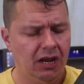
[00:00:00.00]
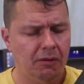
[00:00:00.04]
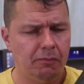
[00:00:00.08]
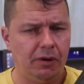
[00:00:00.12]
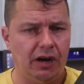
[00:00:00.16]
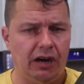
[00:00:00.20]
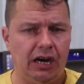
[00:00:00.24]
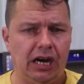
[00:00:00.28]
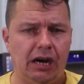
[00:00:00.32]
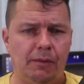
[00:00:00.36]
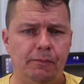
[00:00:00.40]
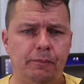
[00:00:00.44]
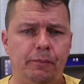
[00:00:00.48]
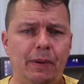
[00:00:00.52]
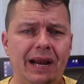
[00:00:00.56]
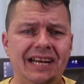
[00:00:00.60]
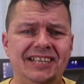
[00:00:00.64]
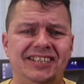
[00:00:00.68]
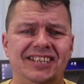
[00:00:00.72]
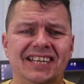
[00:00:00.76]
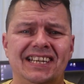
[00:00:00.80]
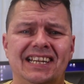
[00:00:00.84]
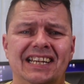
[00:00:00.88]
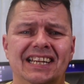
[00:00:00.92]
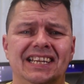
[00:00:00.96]
But
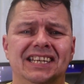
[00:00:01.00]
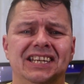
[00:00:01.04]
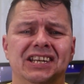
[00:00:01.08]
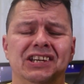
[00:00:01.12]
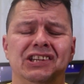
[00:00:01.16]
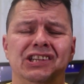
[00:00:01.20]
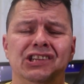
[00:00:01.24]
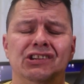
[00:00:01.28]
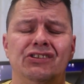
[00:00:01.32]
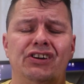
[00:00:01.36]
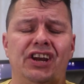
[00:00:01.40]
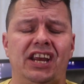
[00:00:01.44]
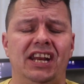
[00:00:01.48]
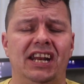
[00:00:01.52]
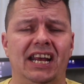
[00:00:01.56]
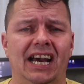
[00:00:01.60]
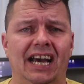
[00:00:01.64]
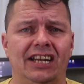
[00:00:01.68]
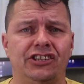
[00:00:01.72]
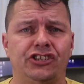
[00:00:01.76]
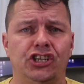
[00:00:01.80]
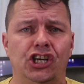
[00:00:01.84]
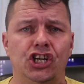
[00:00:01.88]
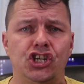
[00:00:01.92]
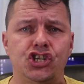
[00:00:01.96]
basically you're looking
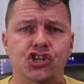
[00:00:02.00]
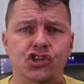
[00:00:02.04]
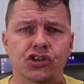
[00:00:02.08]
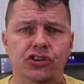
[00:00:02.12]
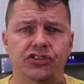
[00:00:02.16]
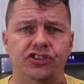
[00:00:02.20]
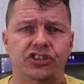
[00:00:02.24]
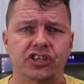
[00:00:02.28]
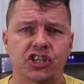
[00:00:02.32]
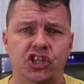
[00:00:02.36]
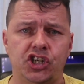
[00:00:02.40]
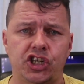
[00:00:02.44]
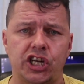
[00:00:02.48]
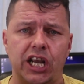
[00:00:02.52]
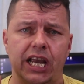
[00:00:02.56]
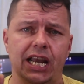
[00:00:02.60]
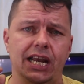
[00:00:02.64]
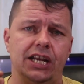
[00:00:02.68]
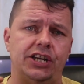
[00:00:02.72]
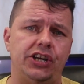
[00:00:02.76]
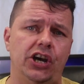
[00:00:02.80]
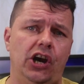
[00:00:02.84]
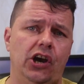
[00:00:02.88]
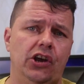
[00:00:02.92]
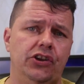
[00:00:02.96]
at just a
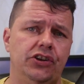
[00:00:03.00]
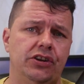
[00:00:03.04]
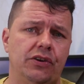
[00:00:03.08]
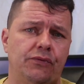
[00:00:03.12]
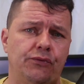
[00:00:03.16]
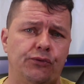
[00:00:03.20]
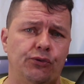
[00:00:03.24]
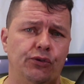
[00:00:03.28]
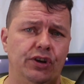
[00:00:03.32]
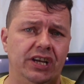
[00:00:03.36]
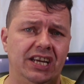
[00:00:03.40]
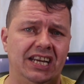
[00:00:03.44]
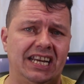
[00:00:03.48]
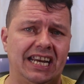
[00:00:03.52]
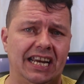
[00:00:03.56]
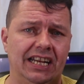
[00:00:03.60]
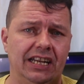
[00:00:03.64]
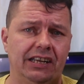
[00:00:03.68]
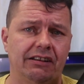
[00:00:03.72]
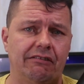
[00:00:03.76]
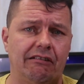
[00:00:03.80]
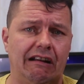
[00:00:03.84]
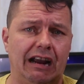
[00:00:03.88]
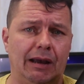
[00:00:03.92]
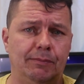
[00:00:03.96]
shade under 3
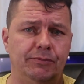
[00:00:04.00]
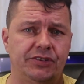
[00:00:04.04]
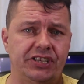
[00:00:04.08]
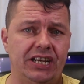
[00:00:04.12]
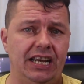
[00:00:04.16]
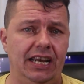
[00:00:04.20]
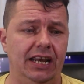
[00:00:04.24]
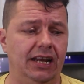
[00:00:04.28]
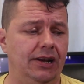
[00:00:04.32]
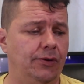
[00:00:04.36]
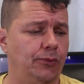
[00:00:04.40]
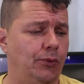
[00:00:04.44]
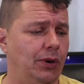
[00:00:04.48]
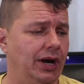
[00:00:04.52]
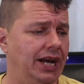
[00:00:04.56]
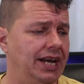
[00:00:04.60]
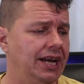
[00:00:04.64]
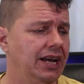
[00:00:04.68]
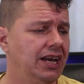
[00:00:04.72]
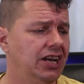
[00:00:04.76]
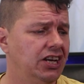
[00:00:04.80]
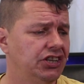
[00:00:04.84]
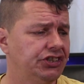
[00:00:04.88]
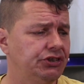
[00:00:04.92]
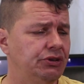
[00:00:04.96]
kilograms in weight.